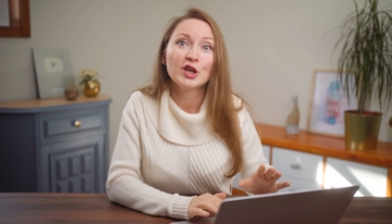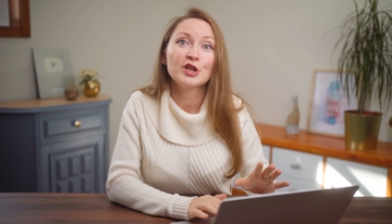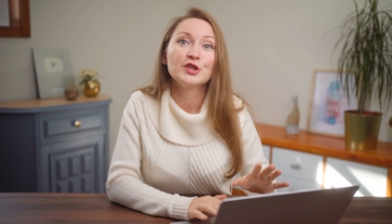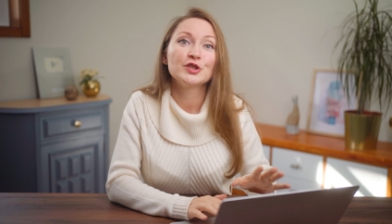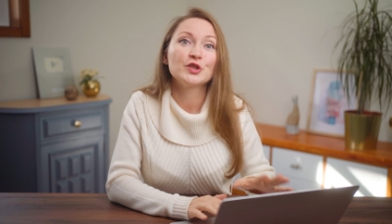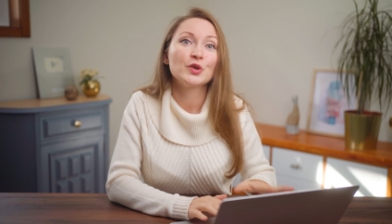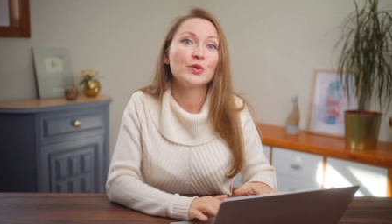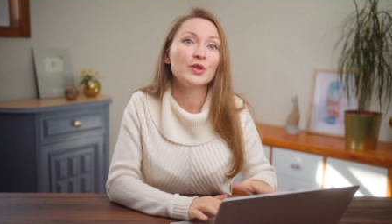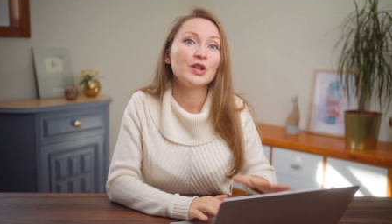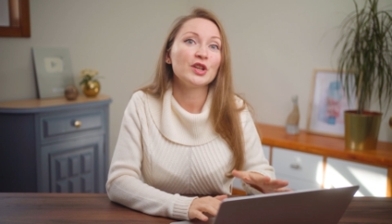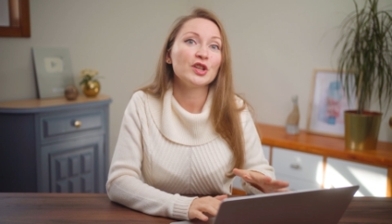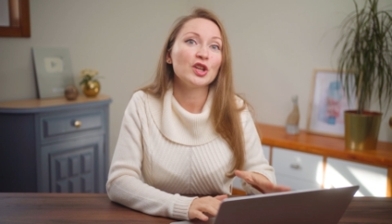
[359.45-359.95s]

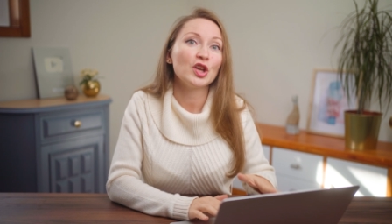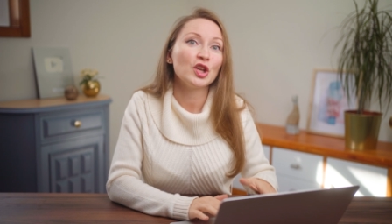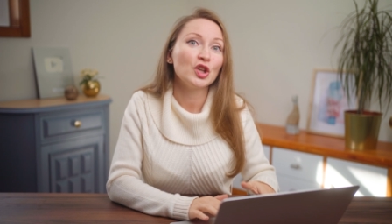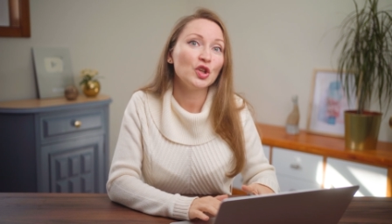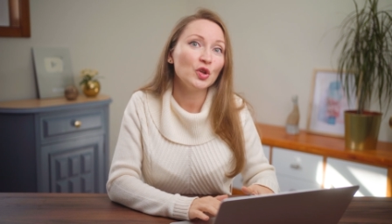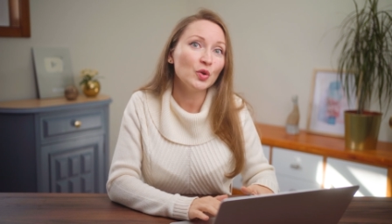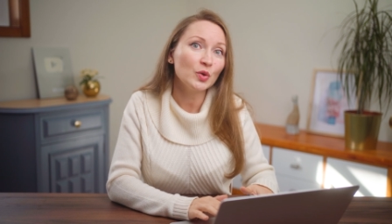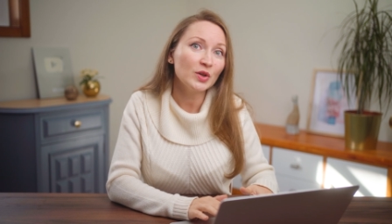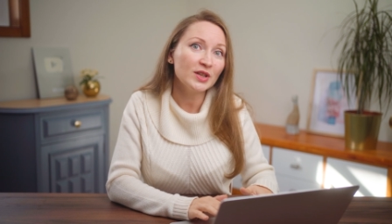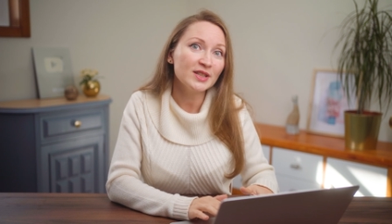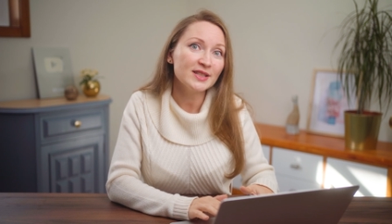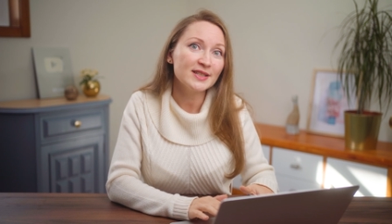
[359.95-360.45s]
so that
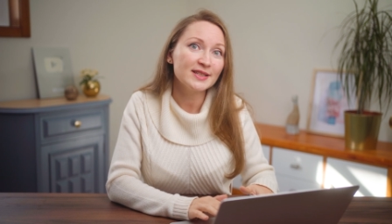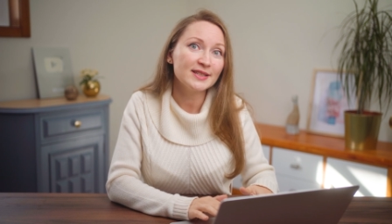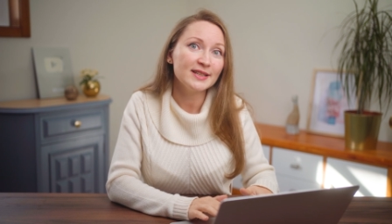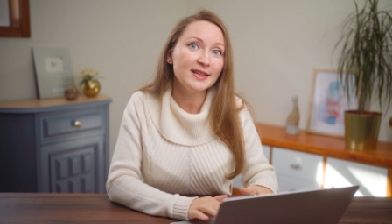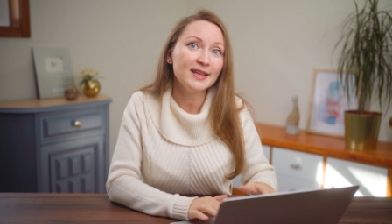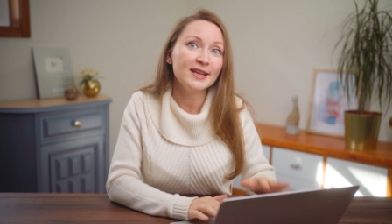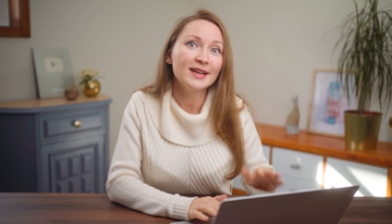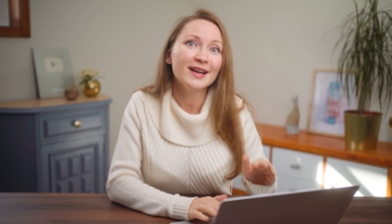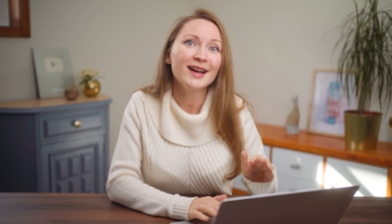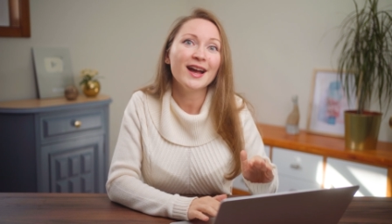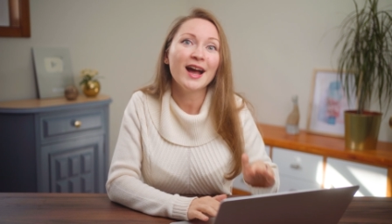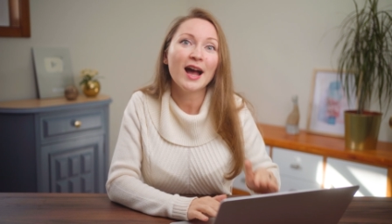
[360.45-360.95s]
you can
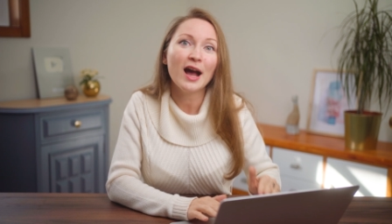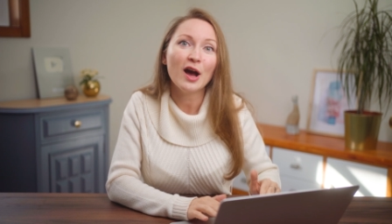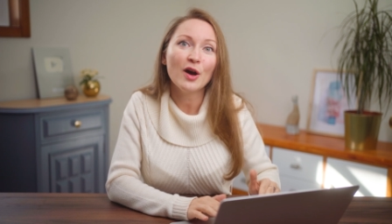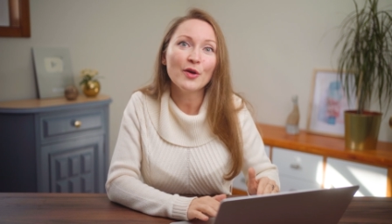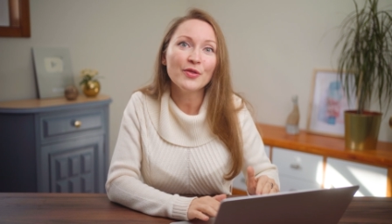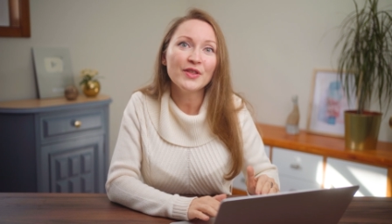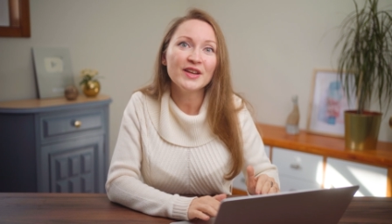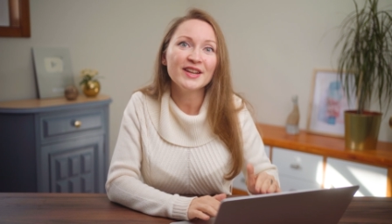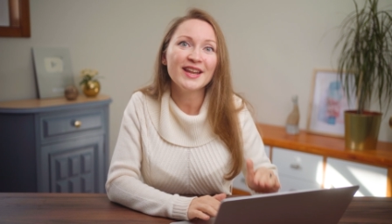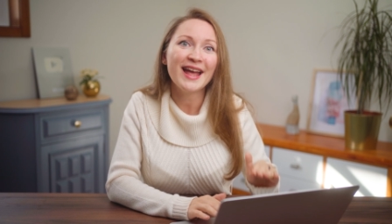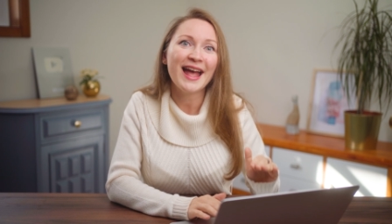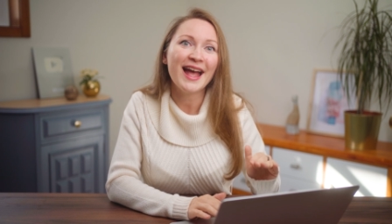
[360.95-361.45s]
see how
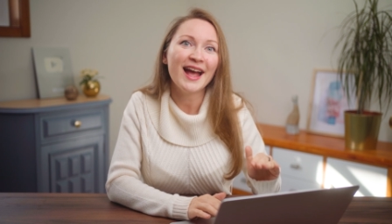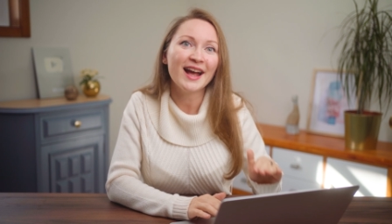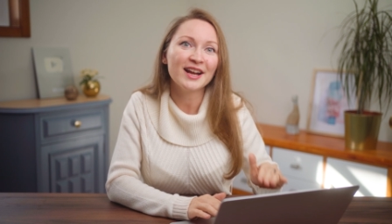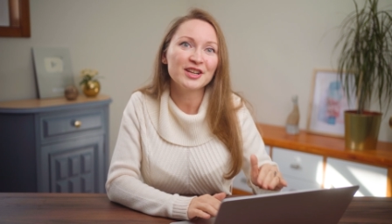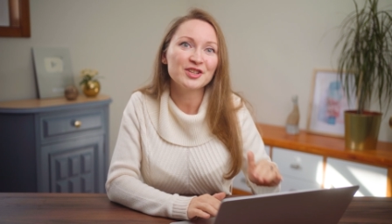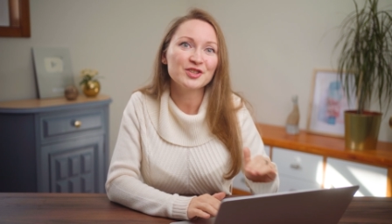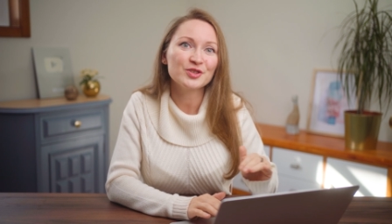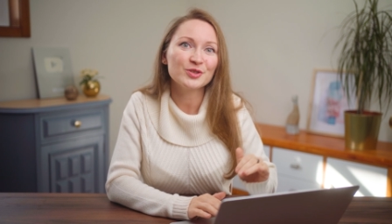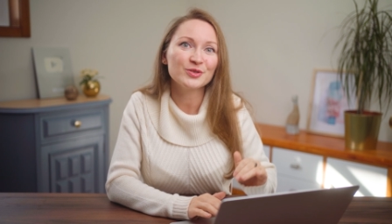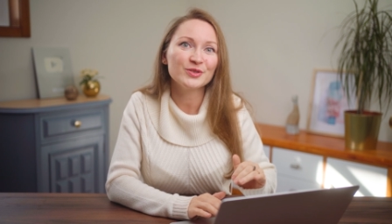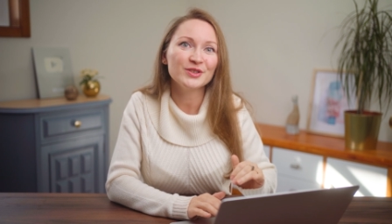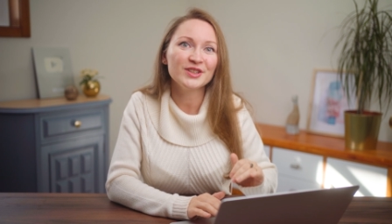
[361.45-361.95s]
that
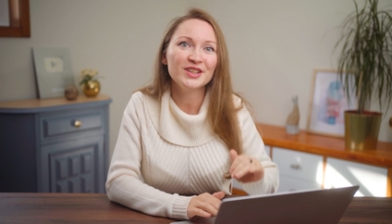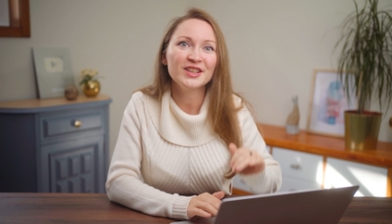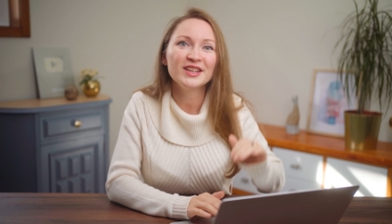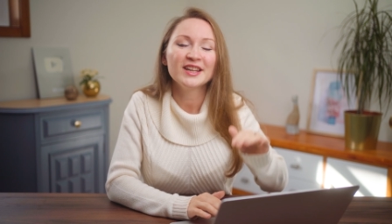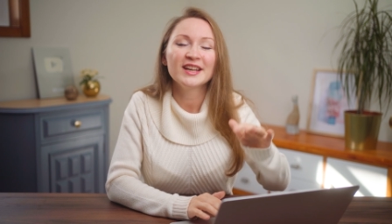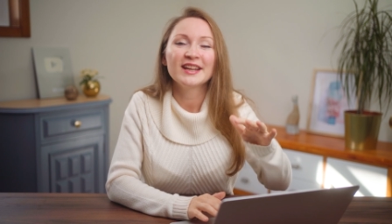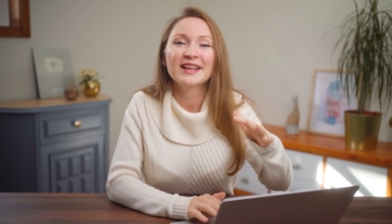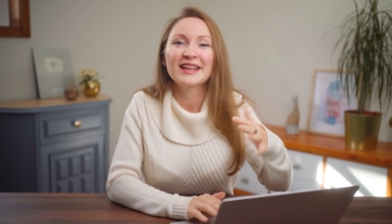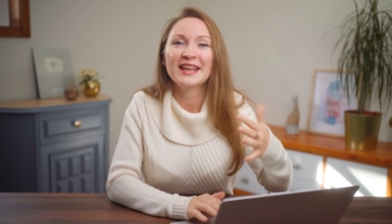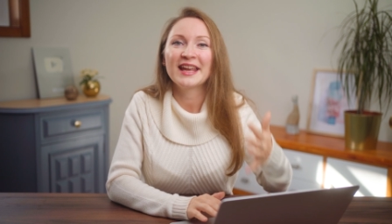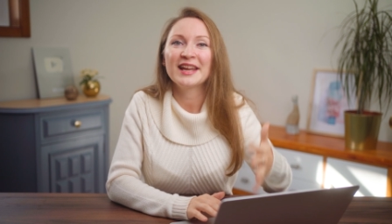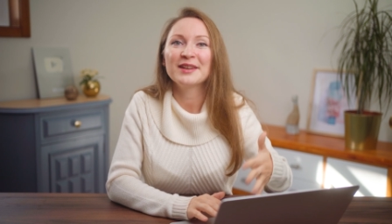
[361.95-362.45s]
actually
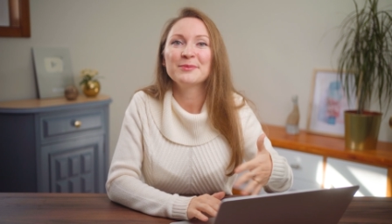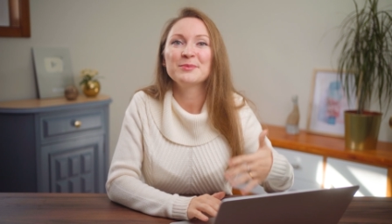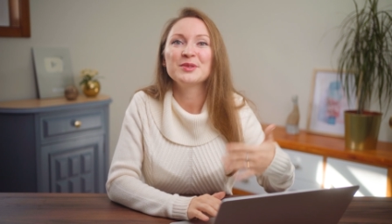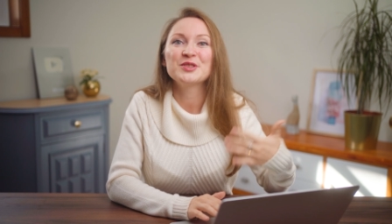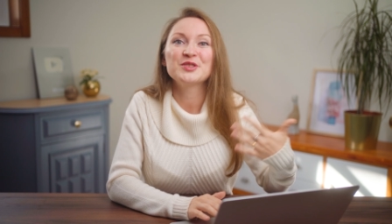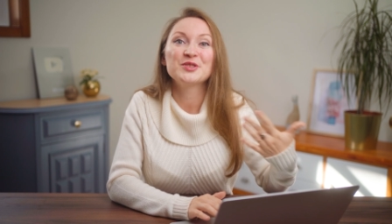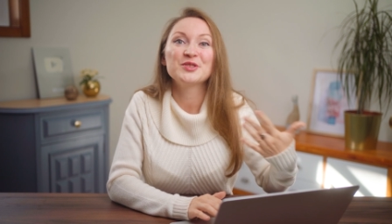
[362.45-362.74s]
can be